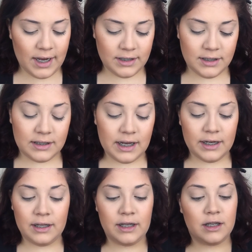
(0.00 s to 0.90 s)
I just
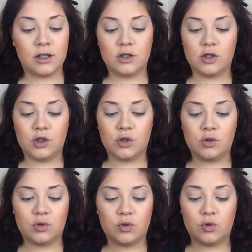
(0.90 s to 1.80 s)
kind of like
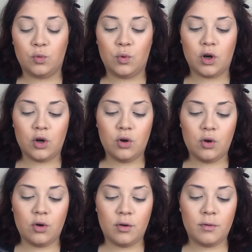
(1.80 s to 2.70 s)

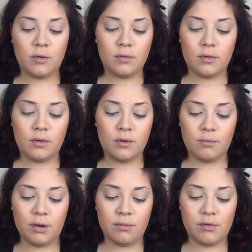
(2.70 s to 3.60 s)
swirl
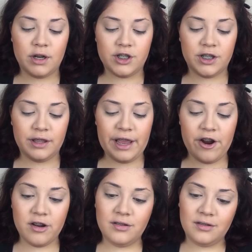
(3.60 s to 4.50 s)
my brush in there